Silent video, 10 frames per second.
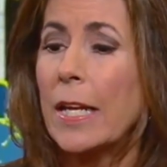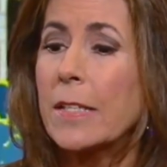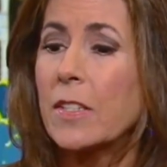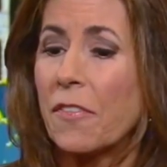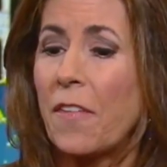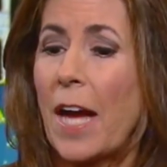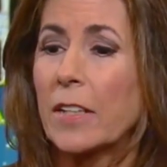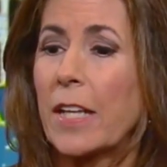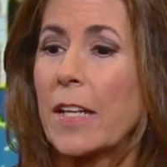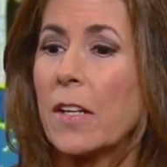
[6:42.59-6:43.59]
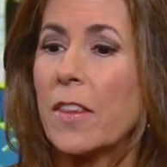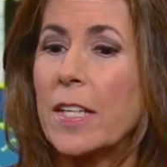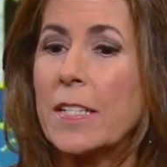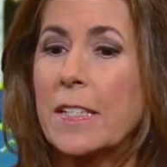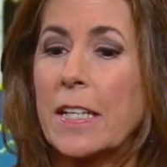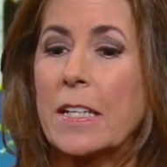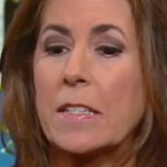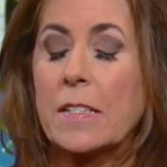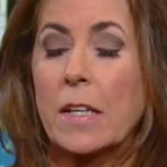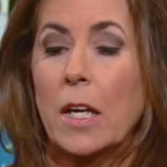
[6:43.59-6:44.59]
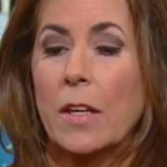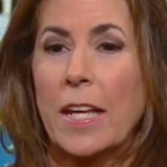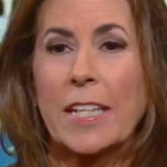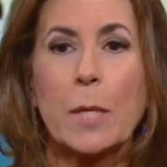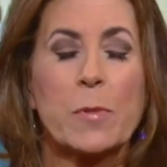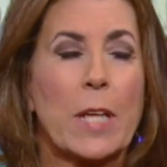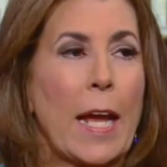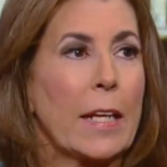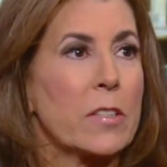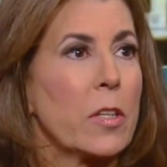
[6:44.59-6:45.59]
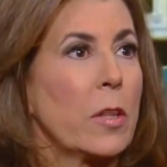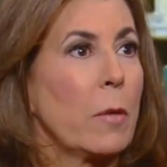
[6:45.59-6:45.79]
is the fact that they keep saying